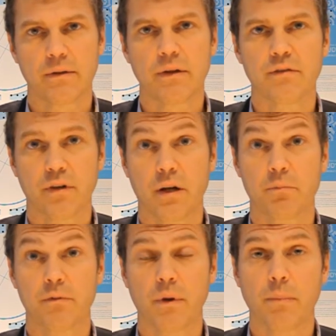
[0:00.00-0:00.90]
this type
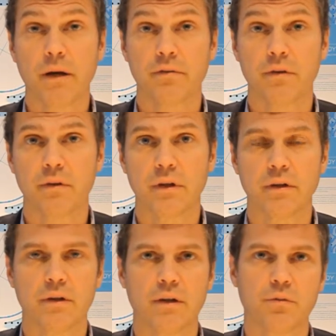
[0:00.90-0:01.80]
of capacity,
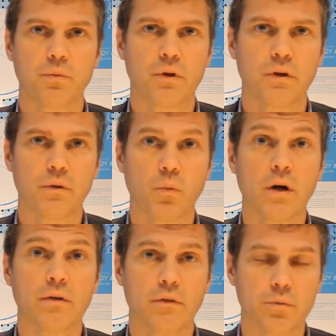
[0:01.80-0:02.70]
and that's
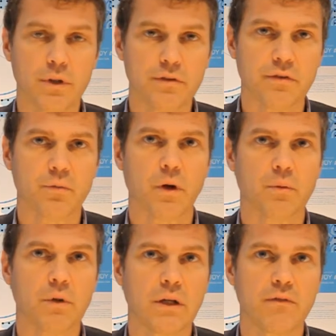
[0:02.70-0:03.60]
one of the reasons why
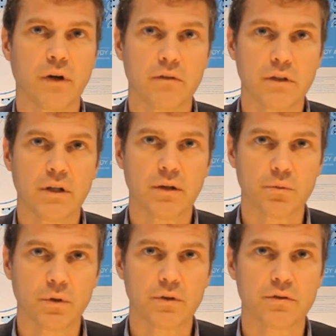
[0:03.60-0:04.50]
we need 5G
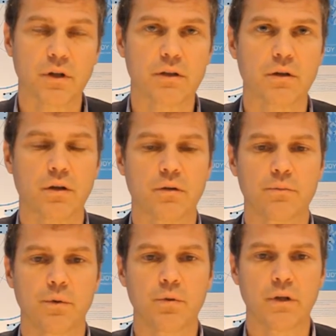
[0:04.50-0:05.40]
networks that can
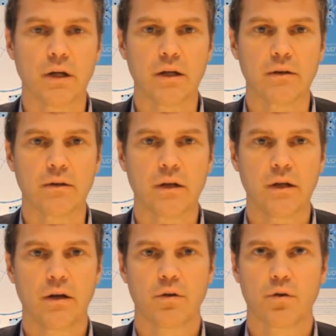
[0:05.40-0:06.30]
communicate
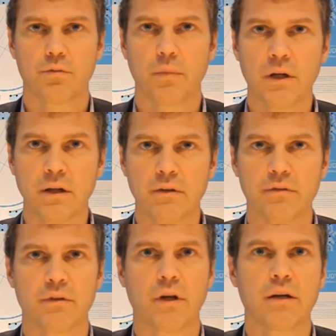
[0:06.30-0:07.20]
across many
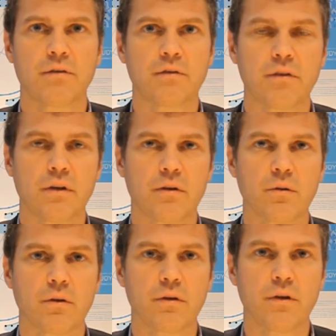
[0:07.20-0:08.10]
different access
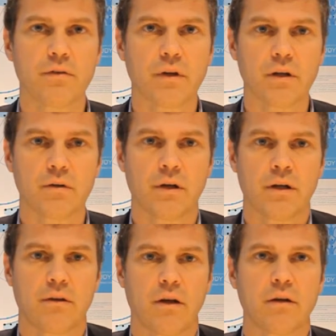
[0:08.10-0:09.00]
technologies and
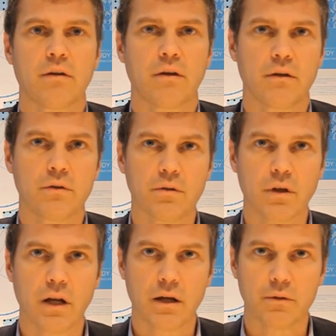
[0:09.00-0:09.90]
connect anything to the
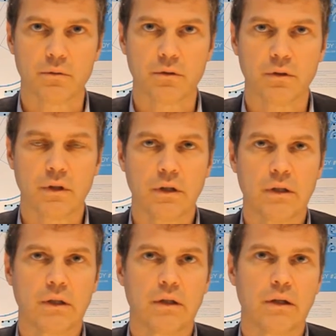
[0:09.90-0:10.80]
cloud.
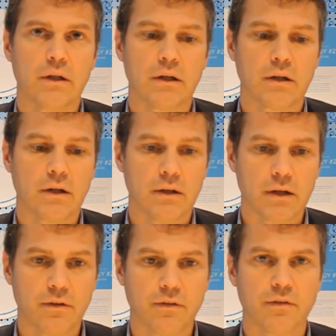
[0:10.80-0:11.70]
And
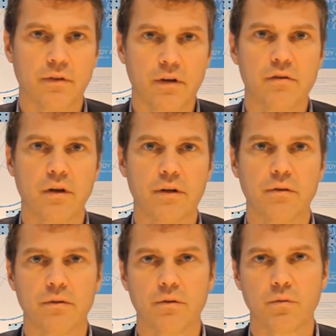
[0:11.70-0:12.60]
that is essentially
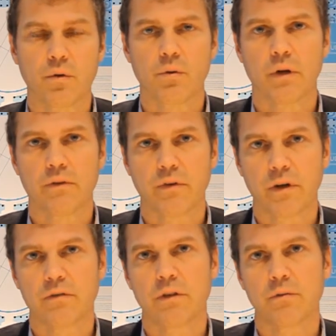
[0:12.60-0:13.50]
the role that
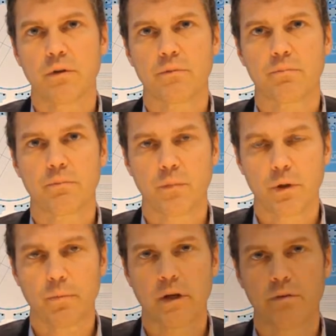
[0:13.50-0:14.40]
5G will
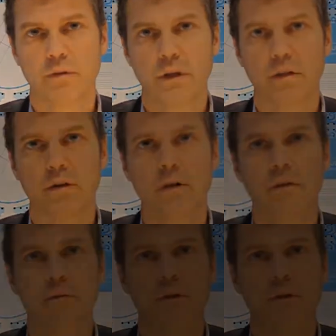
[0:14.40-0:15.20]
play for the Internet of